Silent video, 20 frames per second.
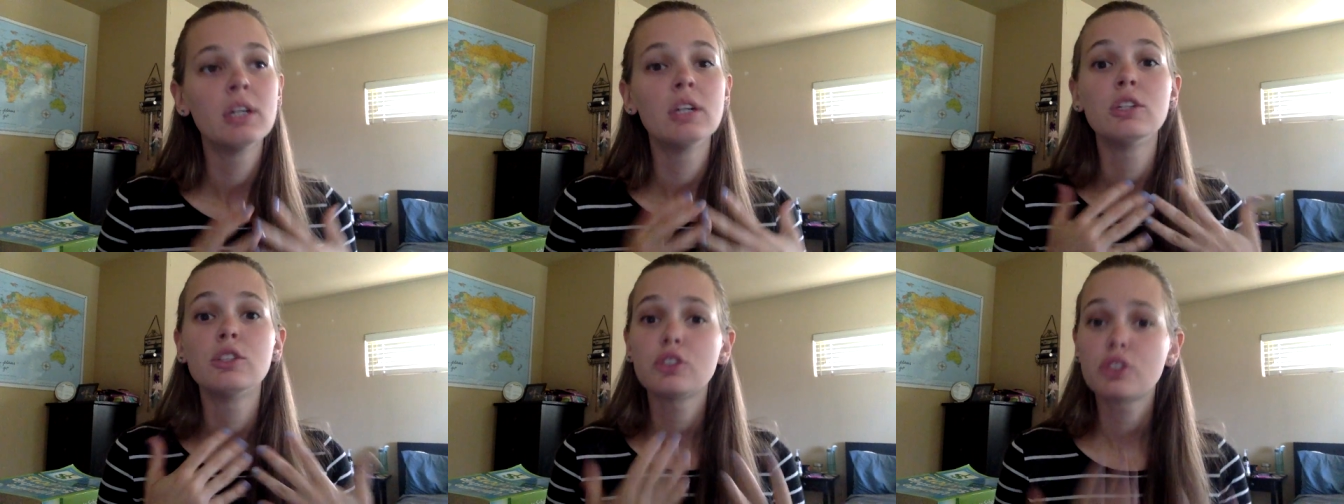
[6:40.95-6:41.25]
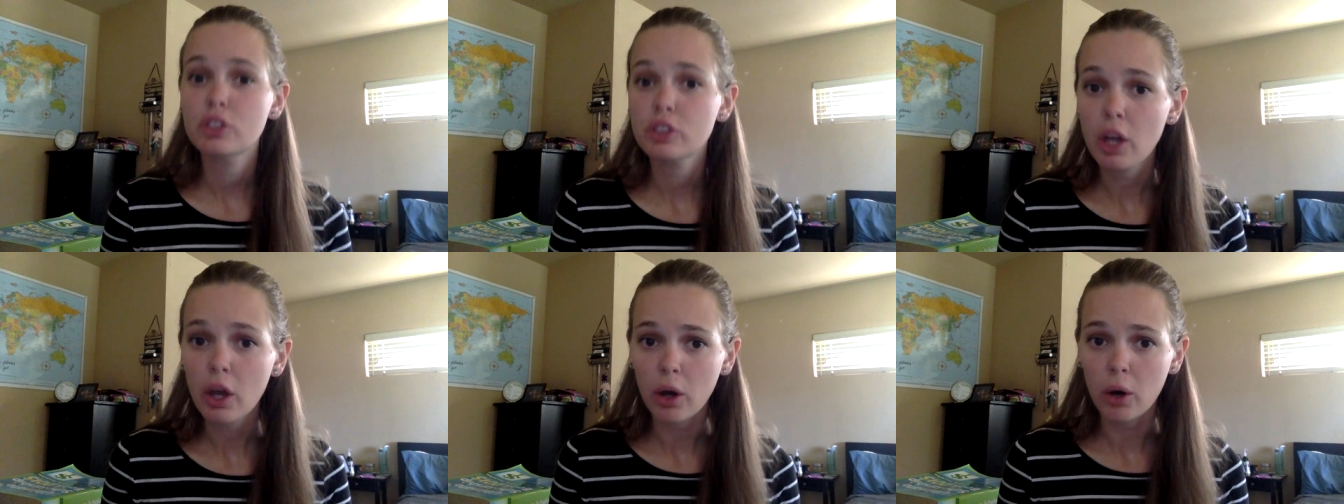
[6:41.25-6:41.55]

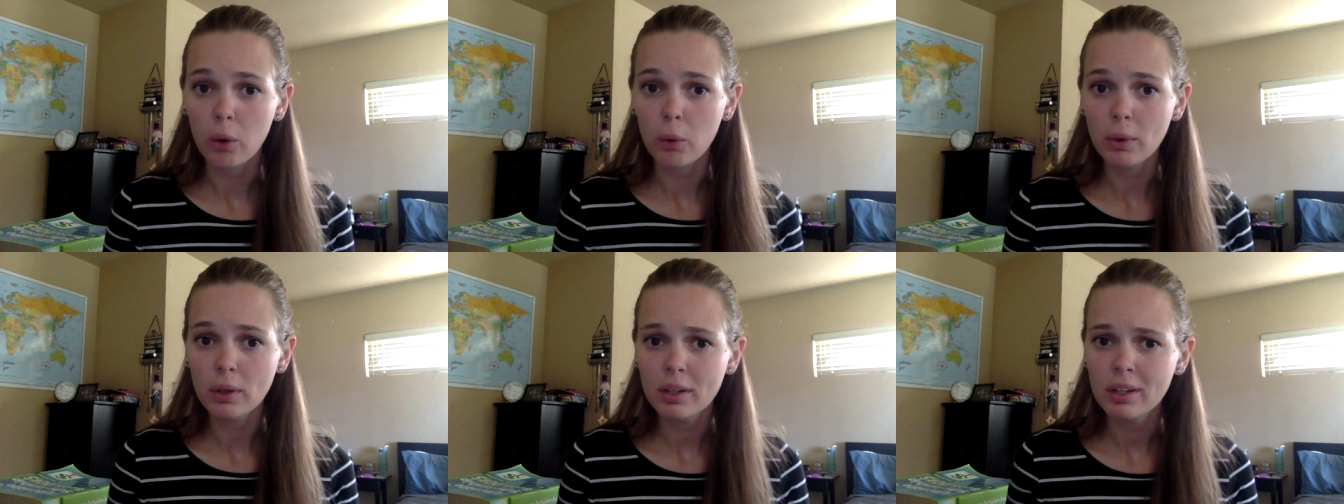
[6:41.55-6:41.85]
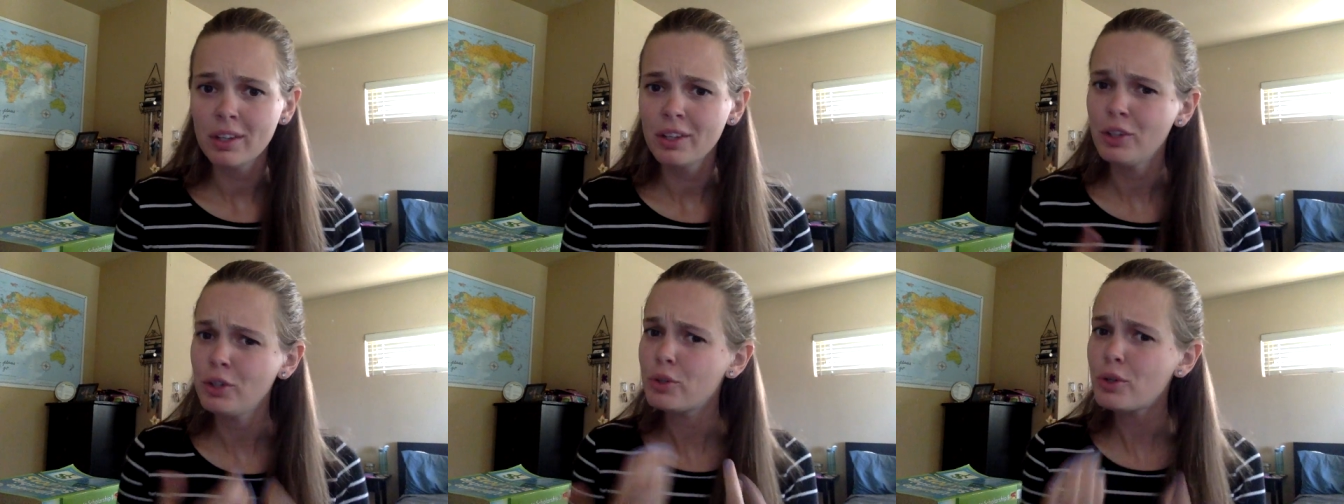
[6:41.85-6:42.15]
So
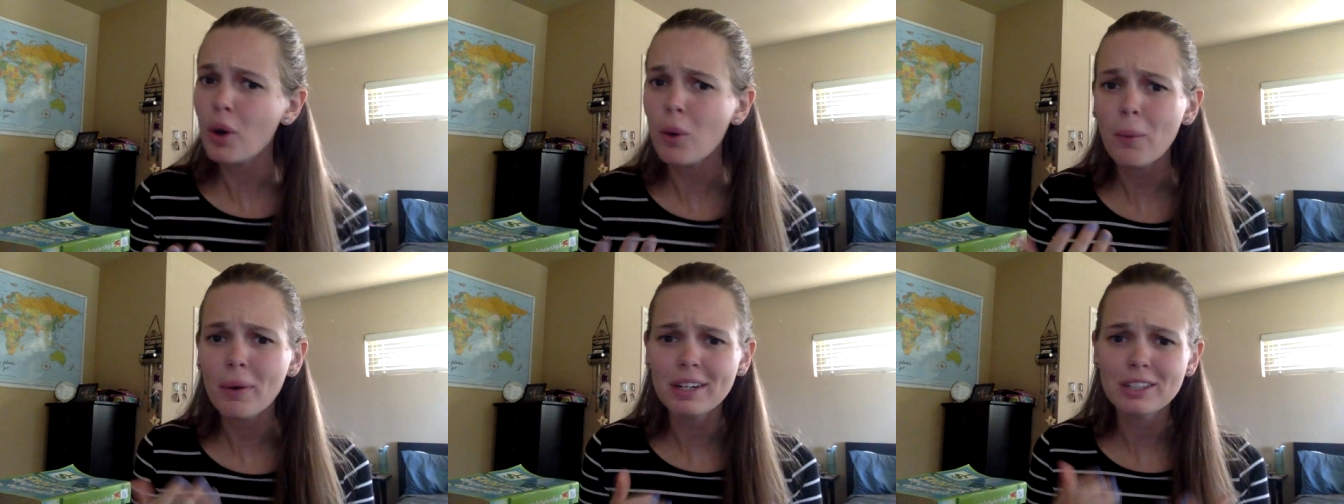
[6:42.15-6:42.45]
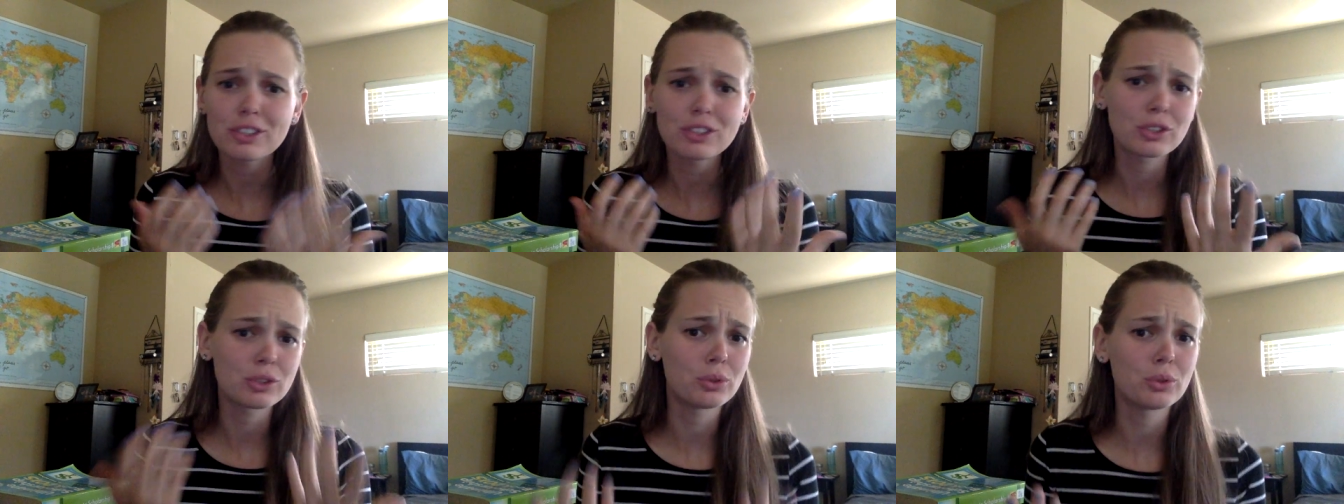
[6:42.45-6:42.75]
you don't want to
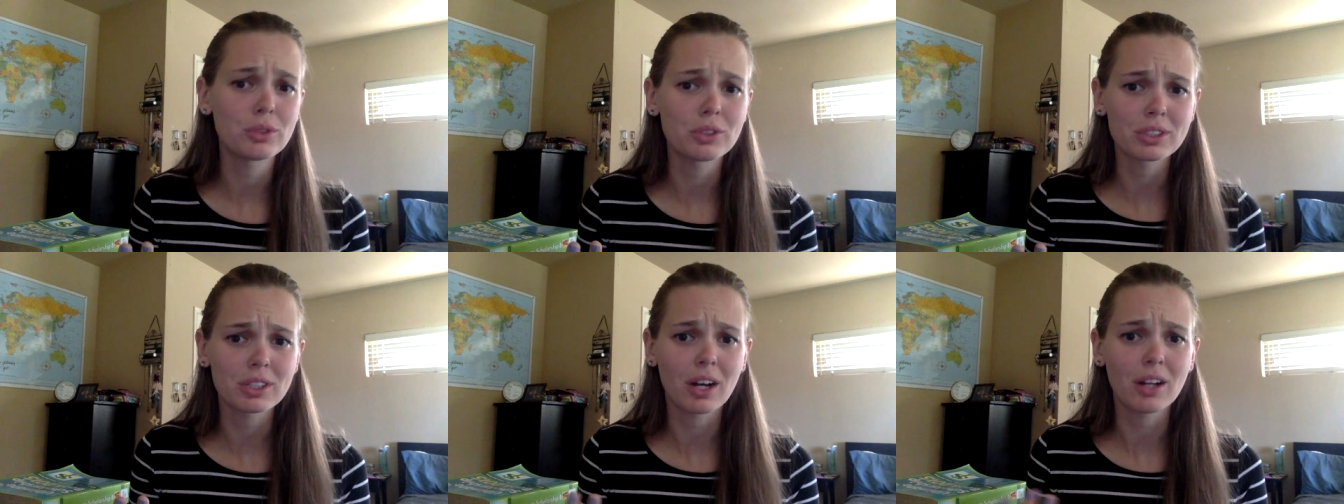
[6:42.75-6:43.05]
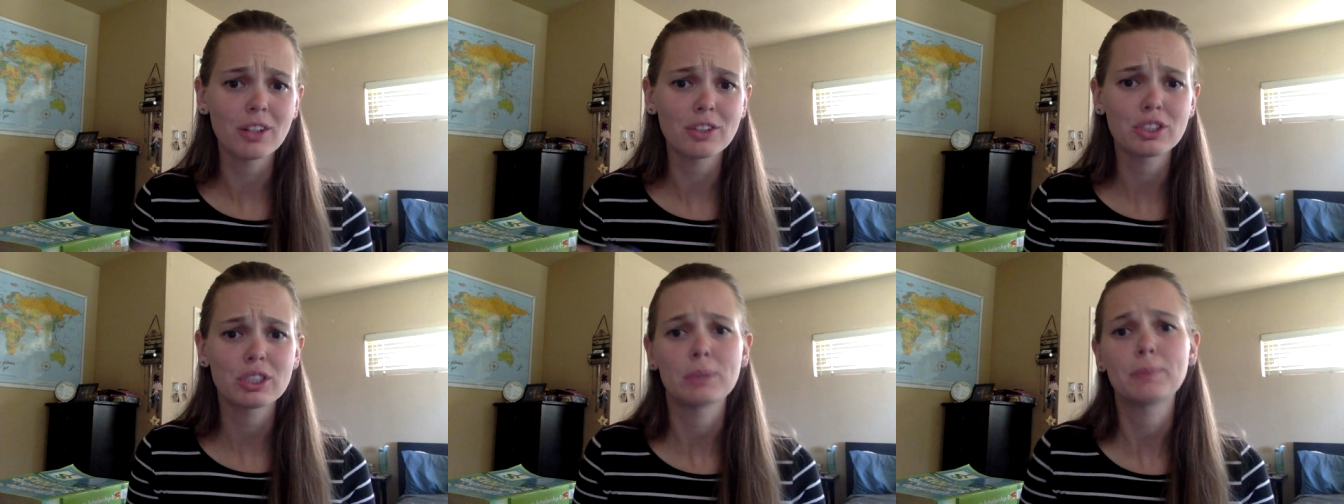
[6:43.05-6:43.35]
just Google
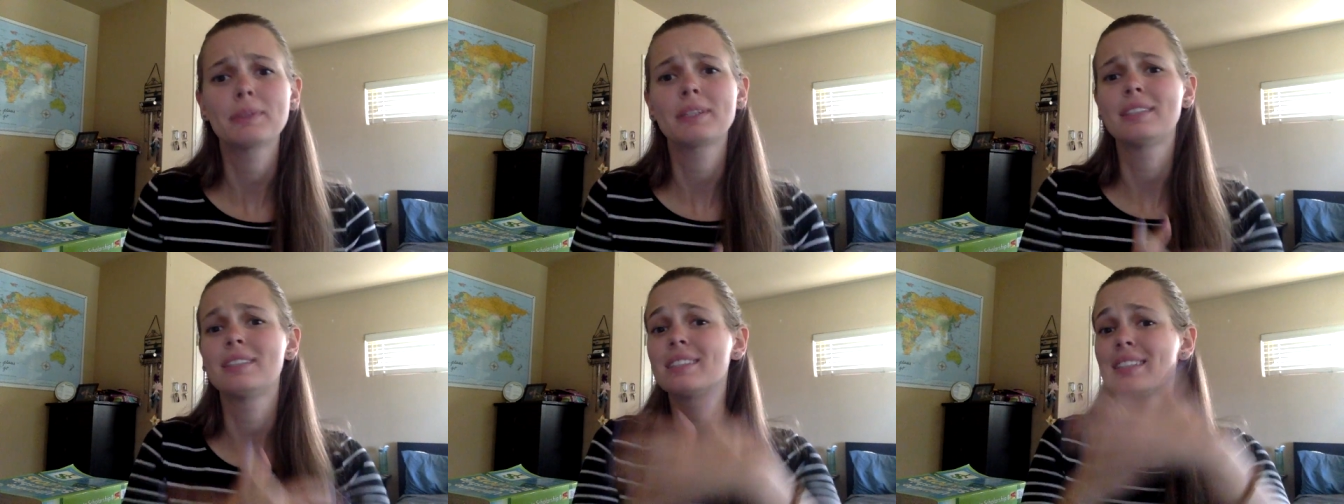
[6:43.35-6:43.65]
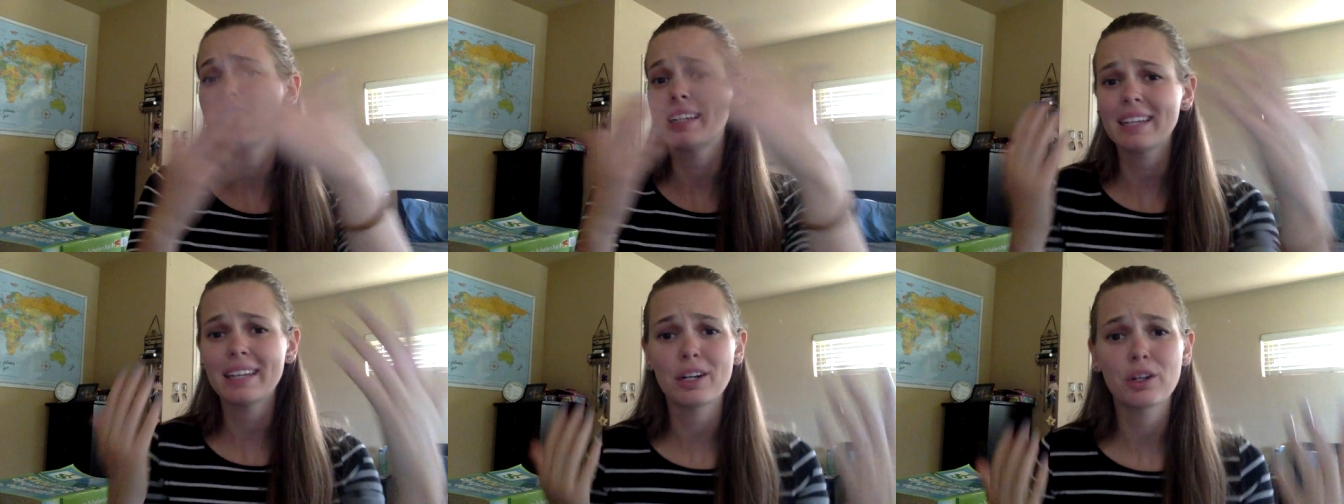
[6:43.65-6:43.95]
scholarships because it's
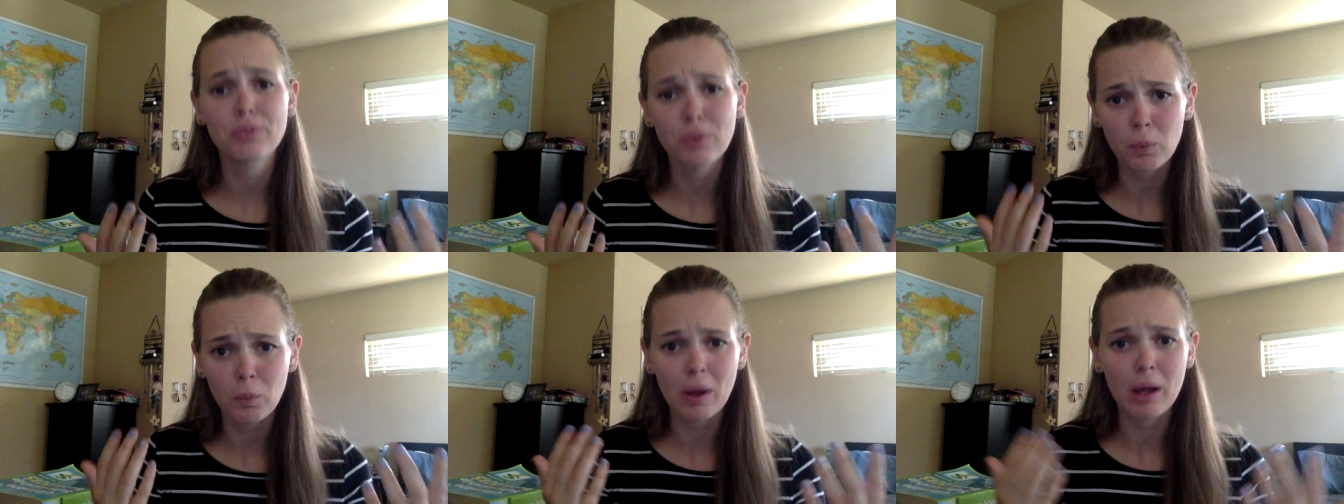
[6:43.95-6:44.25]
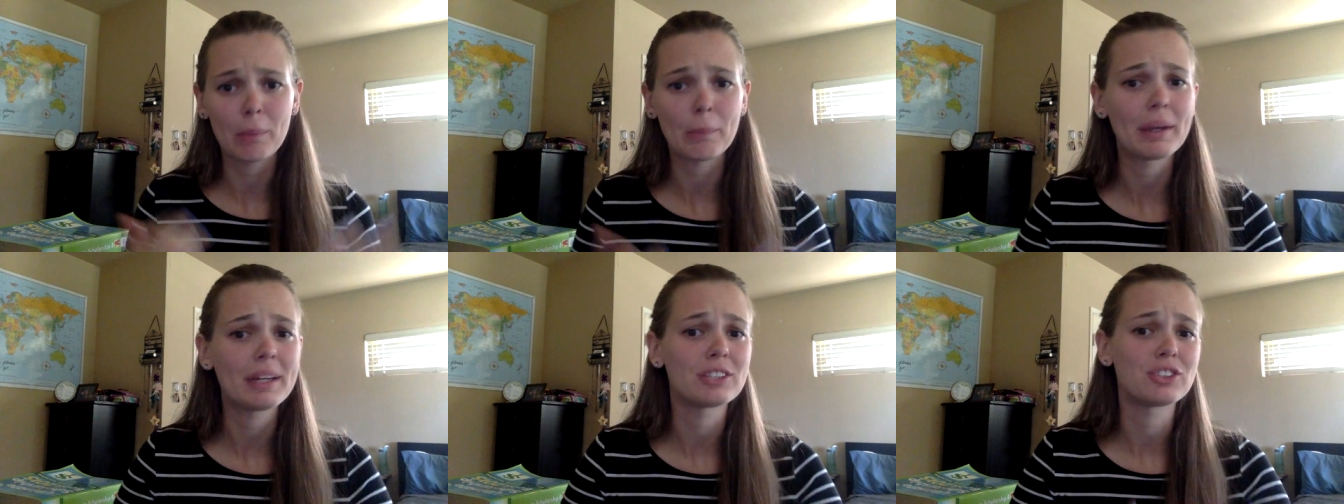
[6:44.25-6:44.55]
going to get overwhelming.